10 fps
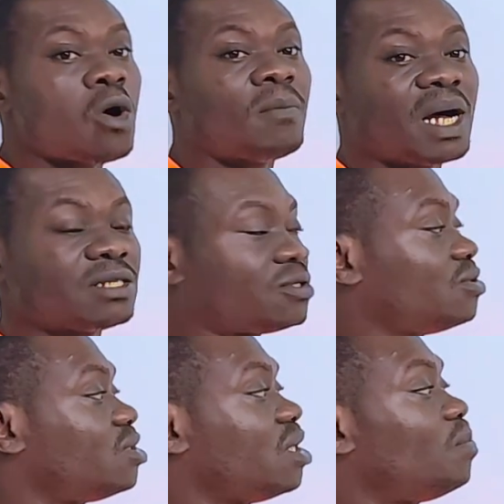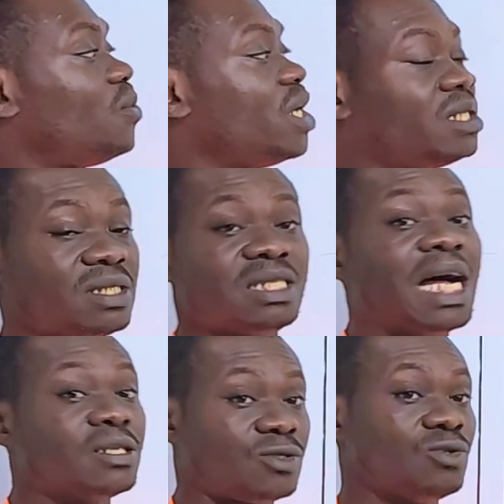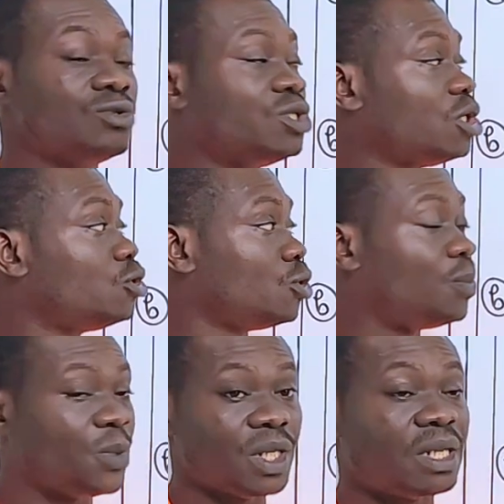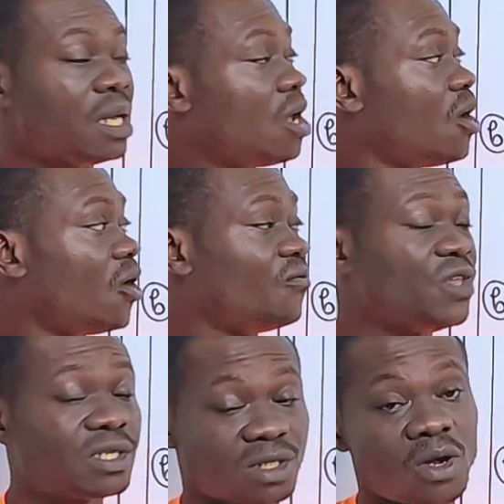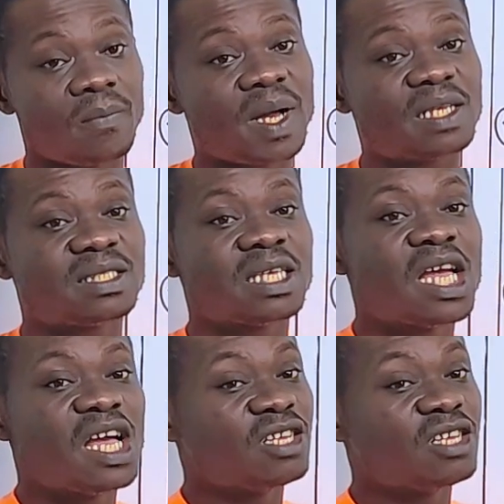commas to separate, that's to do the grouping of these numbers,